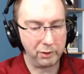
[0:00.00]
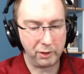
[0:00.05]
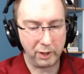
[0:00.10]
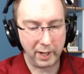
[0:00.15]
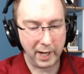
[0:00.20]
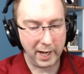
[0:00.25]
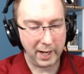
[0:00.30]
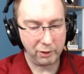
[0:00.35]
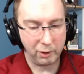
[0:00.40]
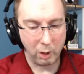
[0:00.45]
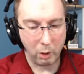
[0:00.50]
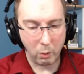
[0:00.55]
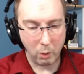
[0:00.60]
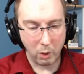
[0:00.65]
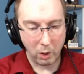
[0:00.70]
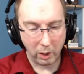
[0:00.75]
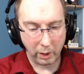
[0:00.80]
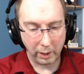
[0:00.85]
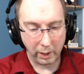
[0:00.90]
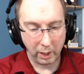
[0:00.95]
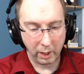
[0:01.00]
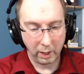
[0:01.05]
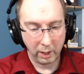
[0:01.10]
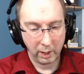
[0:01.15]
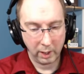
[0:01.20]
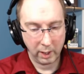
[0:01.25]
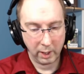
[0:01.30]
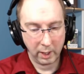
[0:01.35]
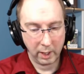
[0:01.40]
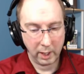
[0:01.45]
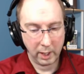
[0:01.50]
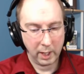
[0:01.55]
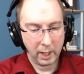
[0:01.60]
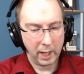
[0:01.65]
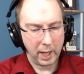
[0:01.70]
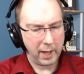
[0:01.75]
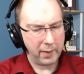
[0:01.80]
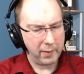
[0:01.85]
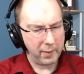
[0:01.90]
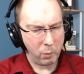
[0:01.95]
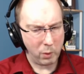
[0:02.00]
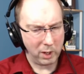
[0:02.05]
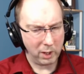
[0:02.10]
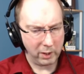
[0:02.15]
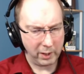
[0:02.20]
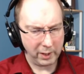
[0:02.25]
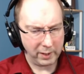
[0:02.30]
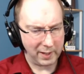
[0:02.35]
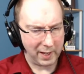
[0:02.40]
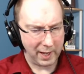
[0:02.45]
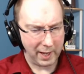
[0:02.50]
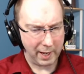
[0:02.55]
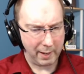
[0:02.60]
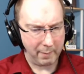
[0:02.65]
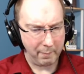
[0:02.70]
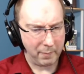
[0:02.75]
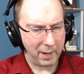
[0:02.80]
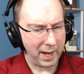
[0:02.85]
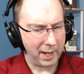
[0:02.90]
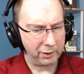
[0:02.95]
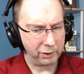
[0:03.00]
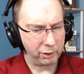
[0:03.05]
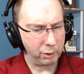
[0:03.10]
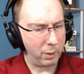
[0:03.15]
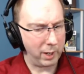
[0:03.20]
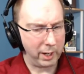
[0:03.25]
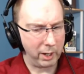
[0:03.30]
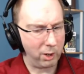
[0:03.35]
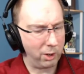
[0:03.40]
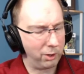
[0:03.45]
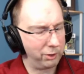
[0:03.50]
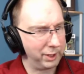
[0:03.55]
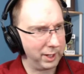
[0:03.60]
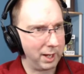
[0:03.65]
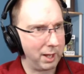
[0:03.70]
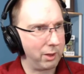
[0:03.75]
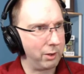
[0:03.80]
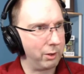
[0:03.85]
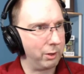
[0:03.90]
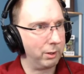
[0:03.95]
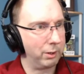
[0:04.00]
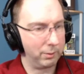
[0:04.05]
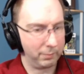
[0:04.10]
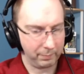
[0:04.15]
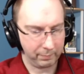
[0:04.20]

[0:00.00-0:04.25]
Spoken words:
as the days go on, and they will in time pass away altogether,